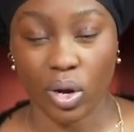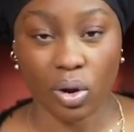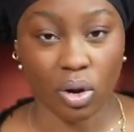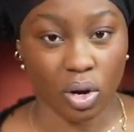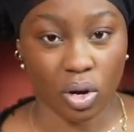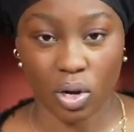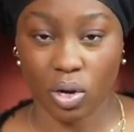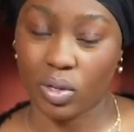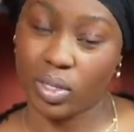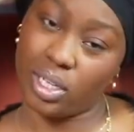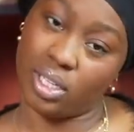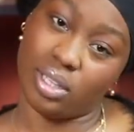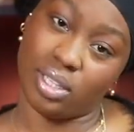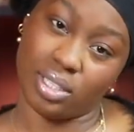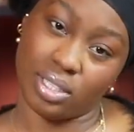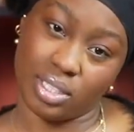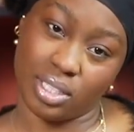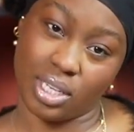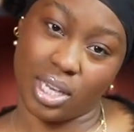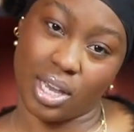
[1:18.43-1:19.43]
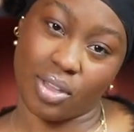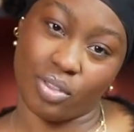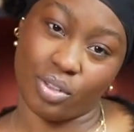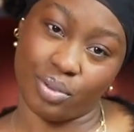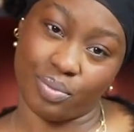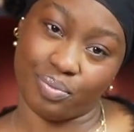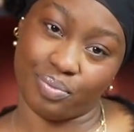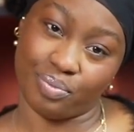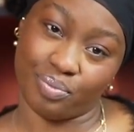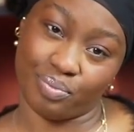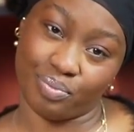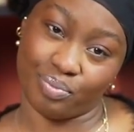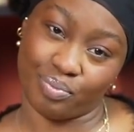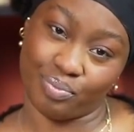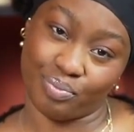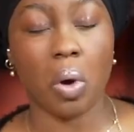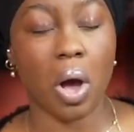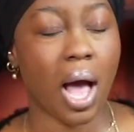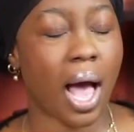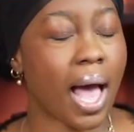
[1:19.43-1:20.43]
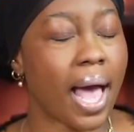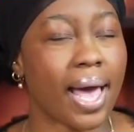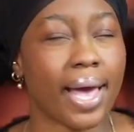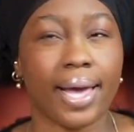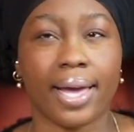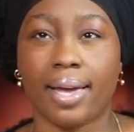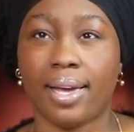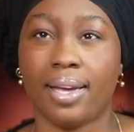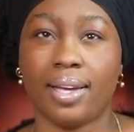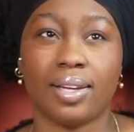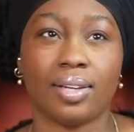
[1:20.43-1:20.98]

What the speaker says: are all in this together. And why?